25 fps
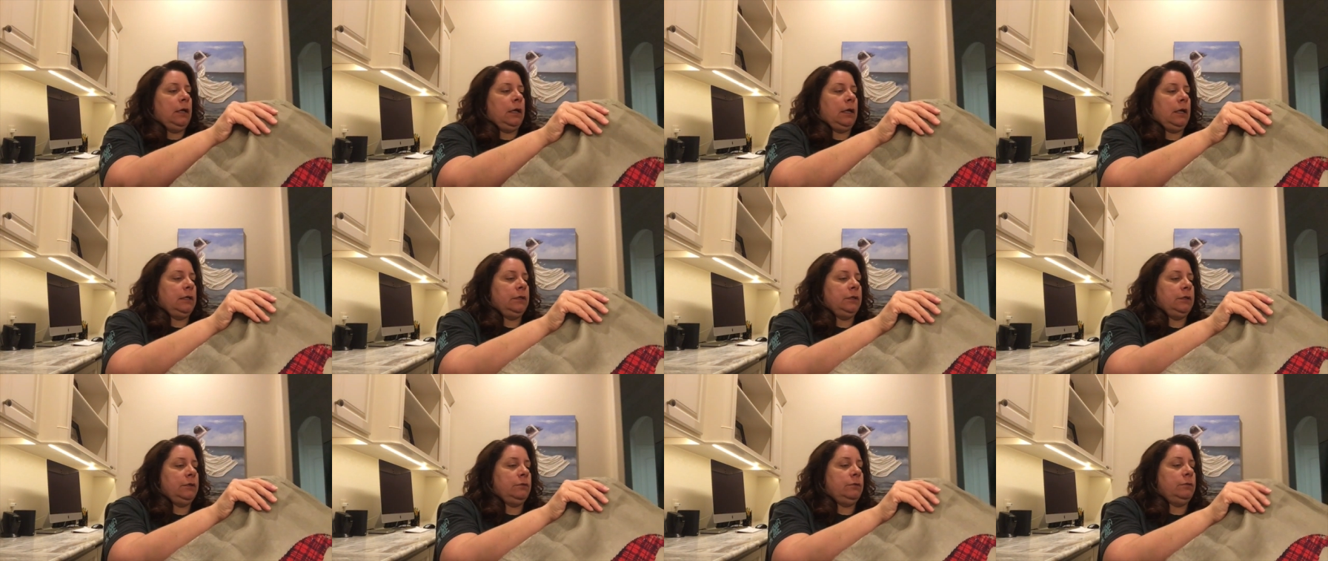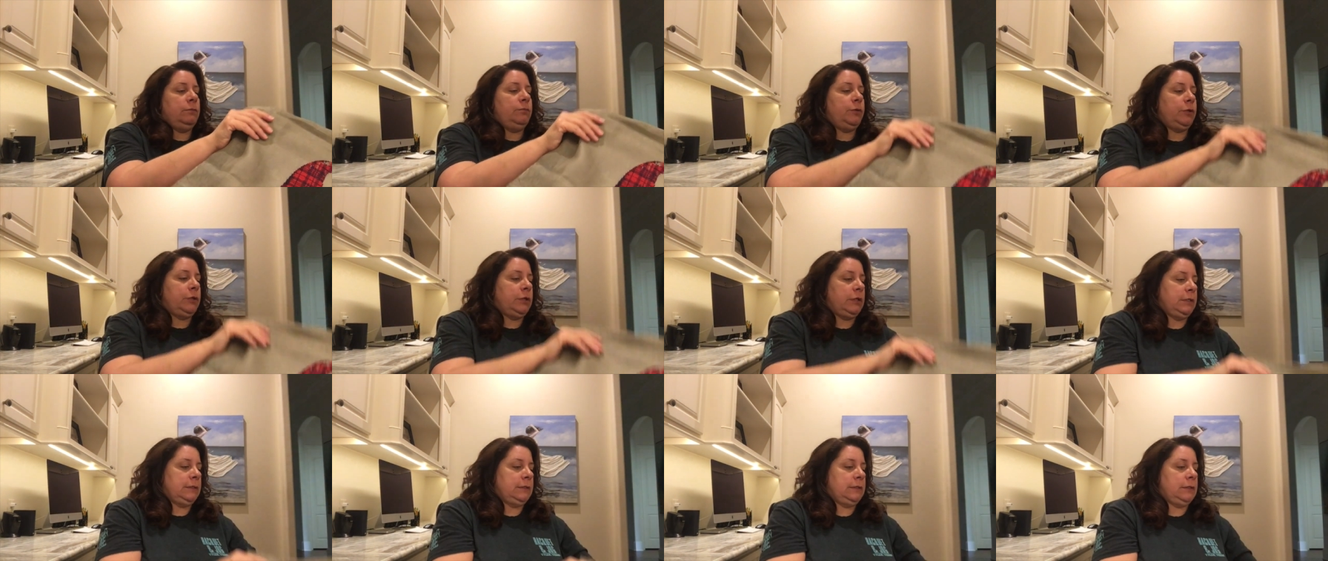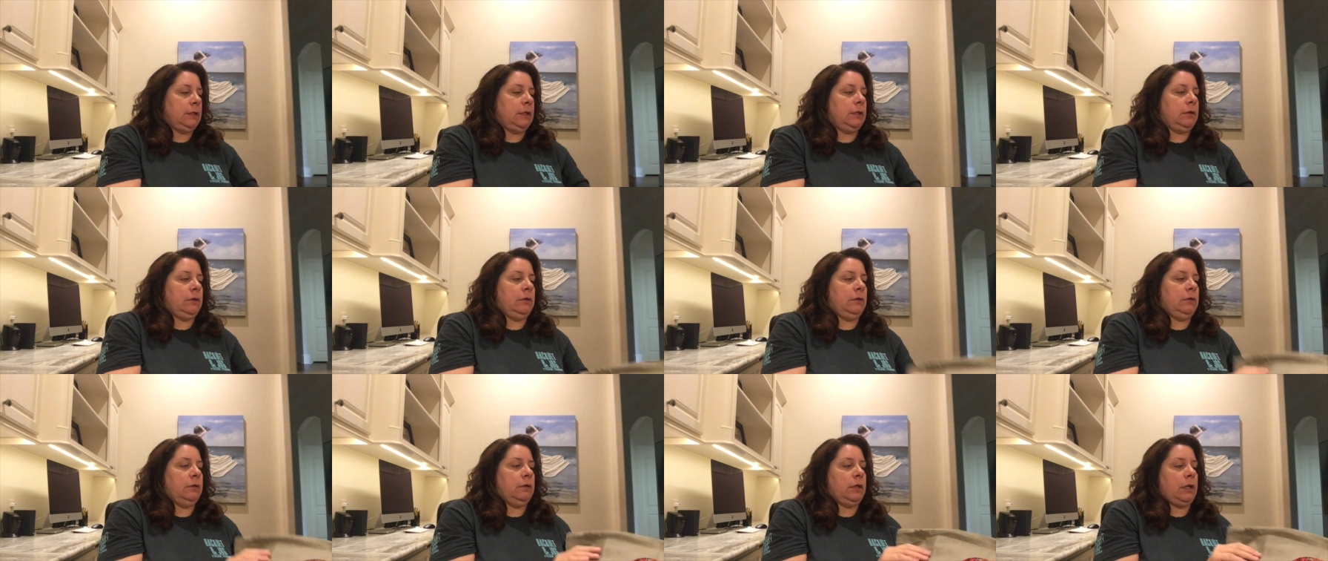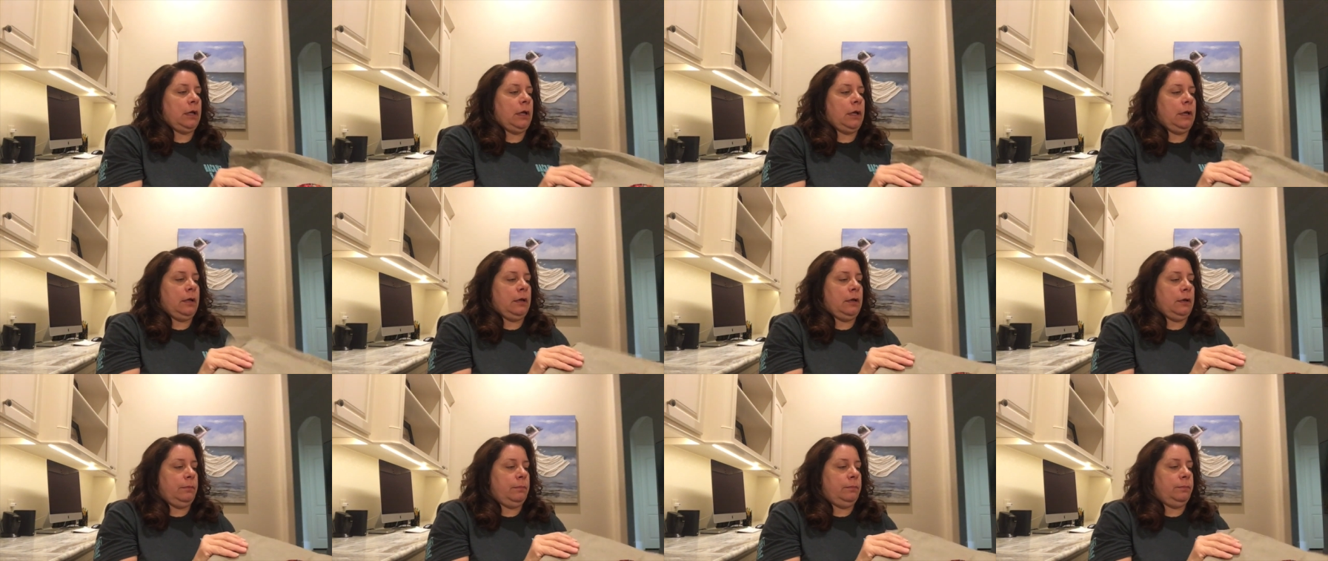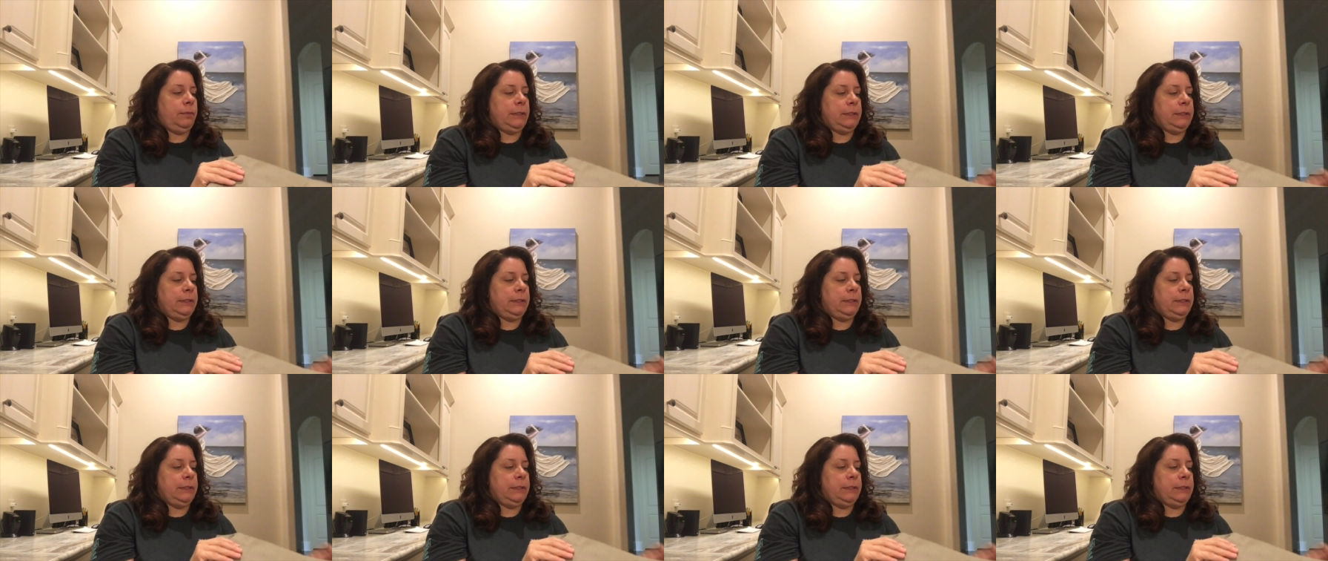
I did put this little uh,